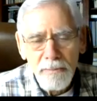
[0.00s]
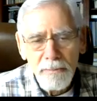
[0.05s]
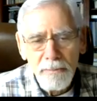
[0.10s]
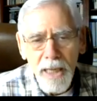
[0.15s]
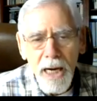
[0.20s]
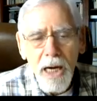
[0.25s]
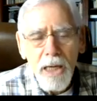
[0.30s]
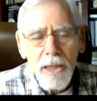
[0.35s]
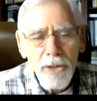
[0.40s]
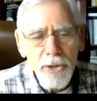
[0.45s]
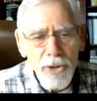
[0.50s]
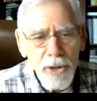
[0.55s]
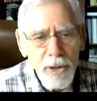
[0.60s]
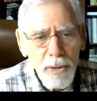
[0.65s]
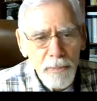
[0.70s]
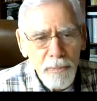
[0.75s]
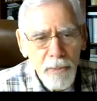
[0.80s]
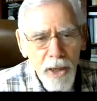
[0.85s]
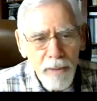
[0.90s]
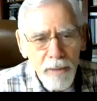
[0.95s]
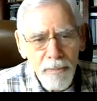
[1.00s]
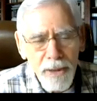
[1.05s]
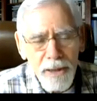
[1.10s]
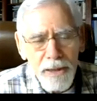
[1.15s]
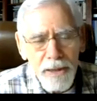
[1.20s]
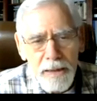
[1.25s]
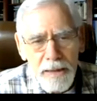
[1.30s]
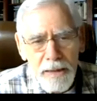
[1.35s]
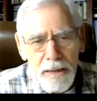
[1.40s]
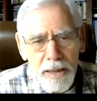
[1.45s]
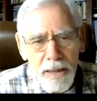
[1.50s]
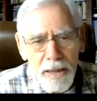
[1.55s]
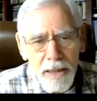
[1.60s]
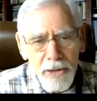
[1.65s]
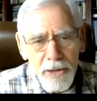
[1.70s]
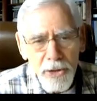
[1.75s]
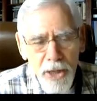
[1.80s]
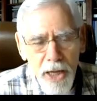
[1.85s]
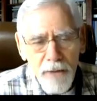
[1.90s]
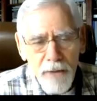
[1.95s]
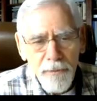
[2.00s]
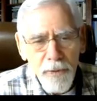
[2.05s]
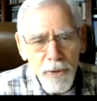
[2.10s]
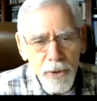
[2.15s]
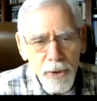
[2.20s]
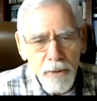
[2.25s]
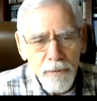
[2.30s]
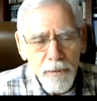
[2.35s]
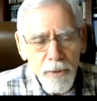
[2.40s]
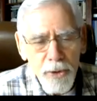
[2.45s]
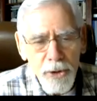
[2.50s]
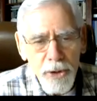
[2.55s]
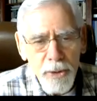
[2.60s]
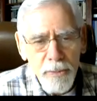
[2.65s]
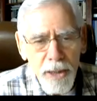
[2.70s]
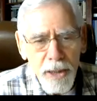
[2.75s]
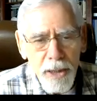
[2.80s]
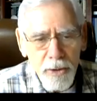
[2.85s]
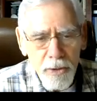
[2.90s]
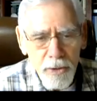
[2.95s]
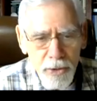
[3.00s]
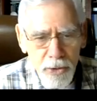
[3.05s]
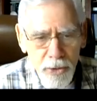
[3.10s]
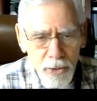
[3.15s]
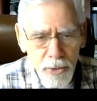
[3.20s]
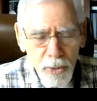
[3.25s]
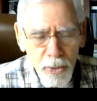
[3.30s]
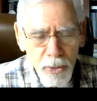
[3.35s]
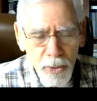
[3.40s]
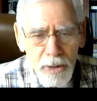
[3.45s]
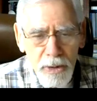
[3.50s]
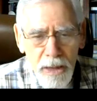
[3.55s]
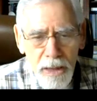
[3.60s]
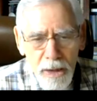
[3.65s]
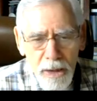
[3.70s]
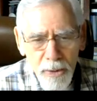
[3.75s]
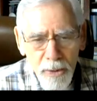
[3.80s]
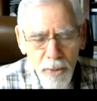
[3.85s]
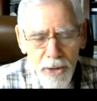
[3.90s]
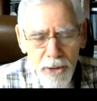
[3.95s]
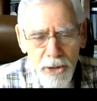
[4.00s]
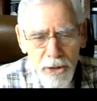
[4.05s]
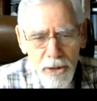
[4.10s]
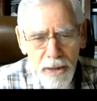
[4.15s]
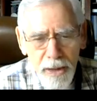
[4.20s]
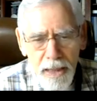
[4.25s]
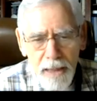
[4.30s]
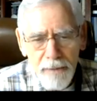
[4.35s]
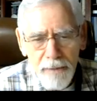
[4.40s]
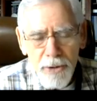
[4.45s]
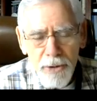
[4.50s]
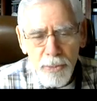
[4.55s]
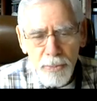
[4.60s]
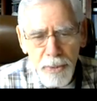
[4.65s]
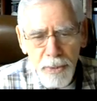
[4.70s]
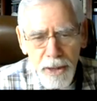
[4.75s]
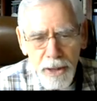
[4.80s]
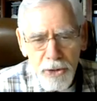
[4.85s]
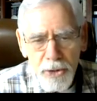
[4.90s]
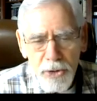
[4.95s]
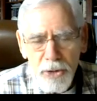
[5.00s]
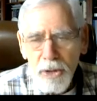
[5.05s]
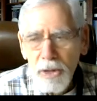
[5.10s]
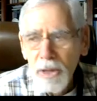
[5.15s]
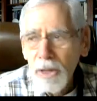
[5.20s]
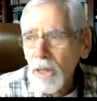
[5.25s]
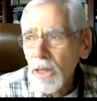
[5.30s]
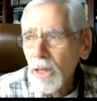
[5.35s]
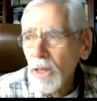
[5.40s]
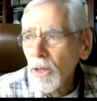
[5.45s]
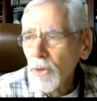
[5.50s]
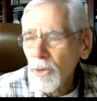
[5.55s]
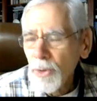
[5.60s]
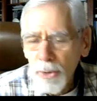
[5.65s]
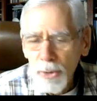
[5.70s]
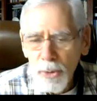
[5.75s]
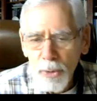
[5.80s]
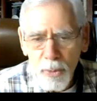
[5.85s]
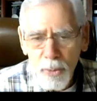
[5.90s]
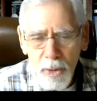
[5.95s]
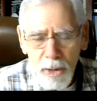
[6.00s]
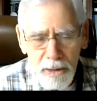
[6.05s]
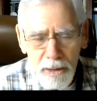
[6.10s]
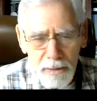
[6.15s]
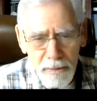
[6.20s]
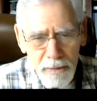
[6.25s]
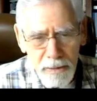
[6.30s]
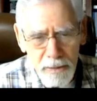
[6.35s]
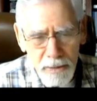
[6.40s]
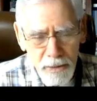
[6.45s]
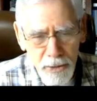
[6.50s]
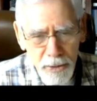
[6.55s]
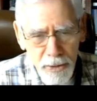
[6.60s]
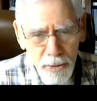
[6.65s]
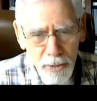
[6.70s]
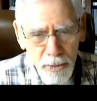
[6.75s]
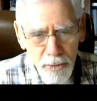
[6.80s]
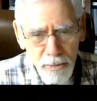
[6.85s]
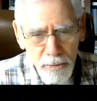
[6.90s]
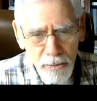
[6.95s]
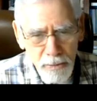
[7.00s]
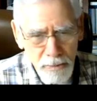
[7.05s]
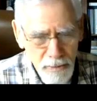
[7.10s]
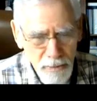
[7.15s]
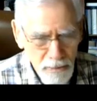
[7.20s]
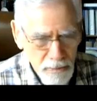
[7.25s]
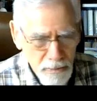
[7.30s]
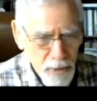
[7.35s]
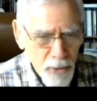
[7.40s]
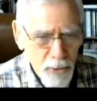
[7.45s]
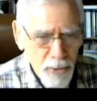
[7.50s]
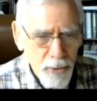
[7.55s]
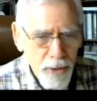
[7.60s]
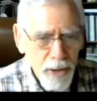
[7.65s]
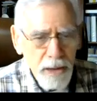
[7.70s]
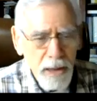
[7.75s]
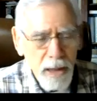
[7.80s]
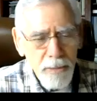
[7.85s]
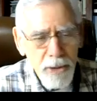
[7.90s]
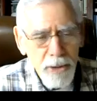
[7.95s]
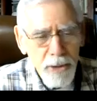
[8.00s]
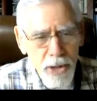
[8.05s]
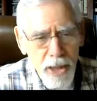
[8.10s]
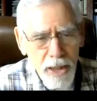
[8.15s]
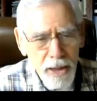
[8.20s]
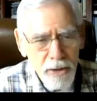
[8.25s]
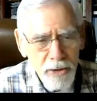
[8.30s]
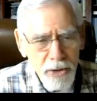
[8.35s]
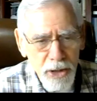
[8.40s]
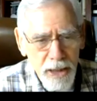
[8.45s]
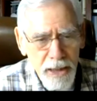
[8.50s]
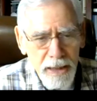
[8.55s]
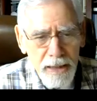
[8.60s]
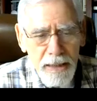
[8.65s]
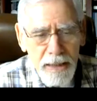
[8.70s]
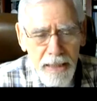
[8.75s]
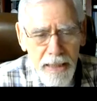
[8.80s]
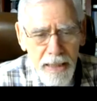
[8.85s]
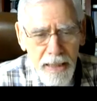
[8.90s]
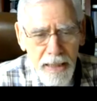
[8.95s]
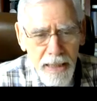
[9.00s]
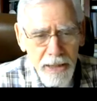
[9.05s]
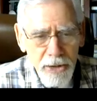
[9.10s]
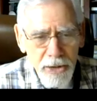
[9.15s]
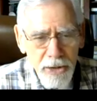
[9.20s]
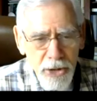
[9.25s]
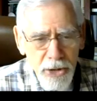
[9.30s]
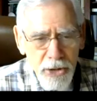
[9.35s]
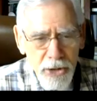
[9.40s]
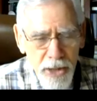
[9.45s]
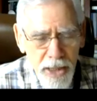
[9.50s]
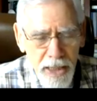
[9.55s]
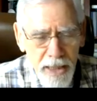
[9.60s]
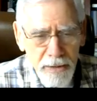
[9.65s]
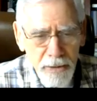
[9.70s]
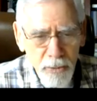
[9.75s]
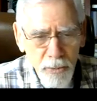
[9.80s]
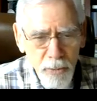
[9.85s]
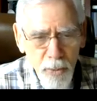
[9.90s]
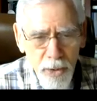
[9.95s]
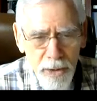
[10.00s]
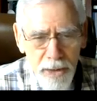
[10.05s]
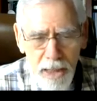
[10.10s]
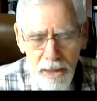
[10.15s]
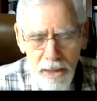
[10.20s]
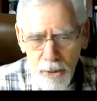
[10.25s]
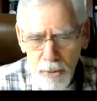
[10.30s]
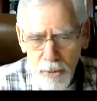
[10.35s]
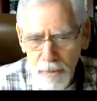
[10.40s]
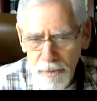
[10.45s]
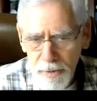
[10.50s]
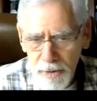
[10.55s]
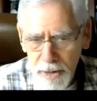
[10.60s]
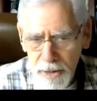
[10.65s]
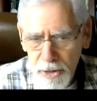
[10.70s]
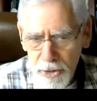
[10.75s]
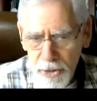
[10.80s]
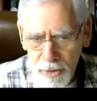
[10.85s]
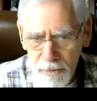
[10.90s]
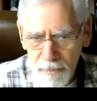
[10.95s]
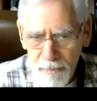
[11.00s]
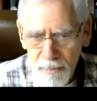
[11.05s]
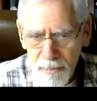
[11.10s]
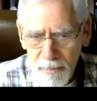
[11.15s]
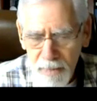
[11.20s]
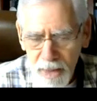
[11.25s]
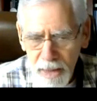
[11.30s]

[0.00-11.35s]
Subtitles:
biology department at Stanford University Medical School recently gave a speech to the Rotary Club in San Jose, and she said without equivocation